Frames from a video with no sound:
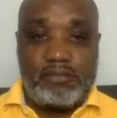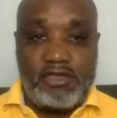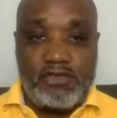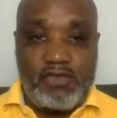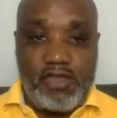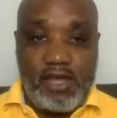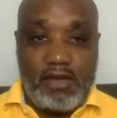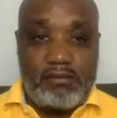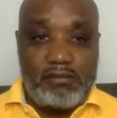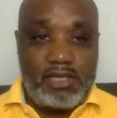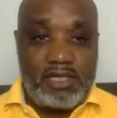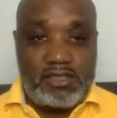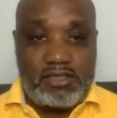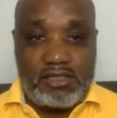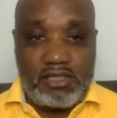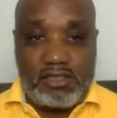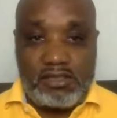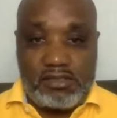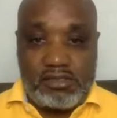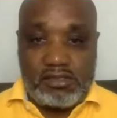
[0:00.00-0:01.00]
if that
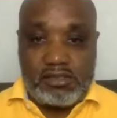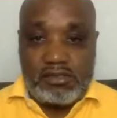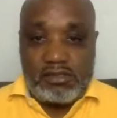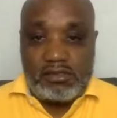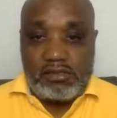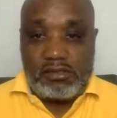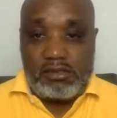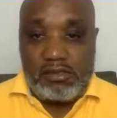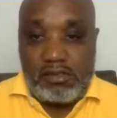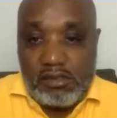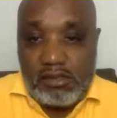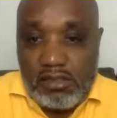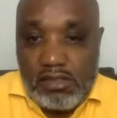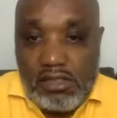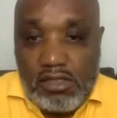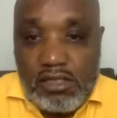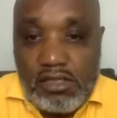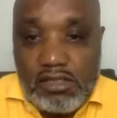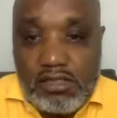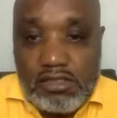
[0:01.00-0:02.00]
makes sense.
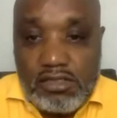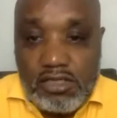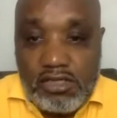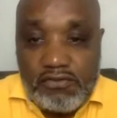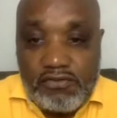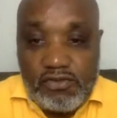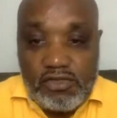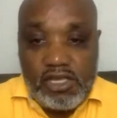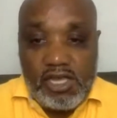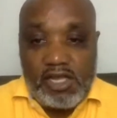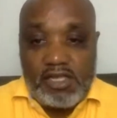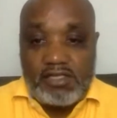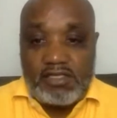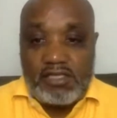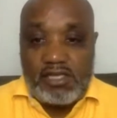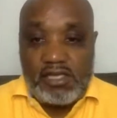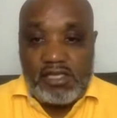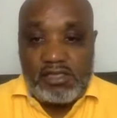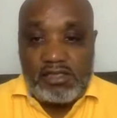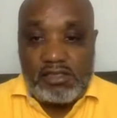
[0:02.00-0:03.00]
So if you
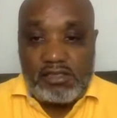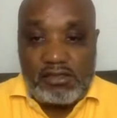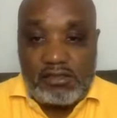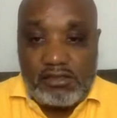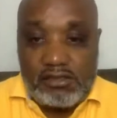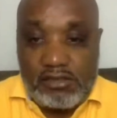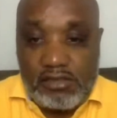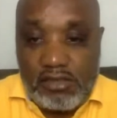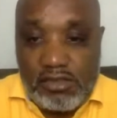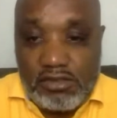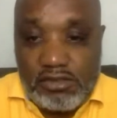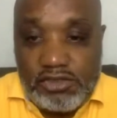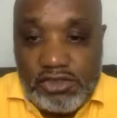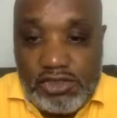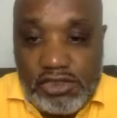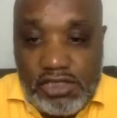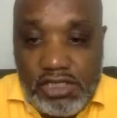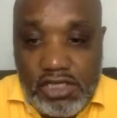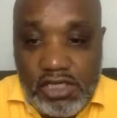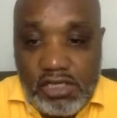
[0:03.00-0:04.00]
guys can, you know,
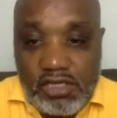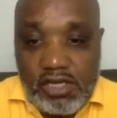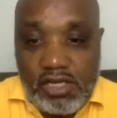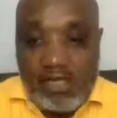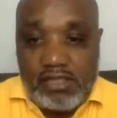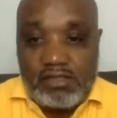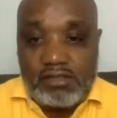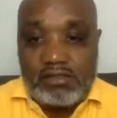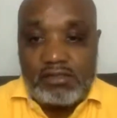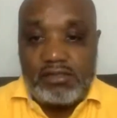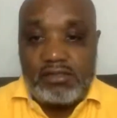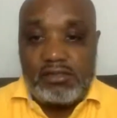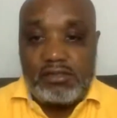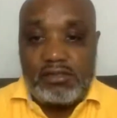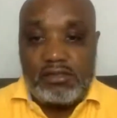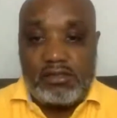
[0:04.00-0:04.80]
share and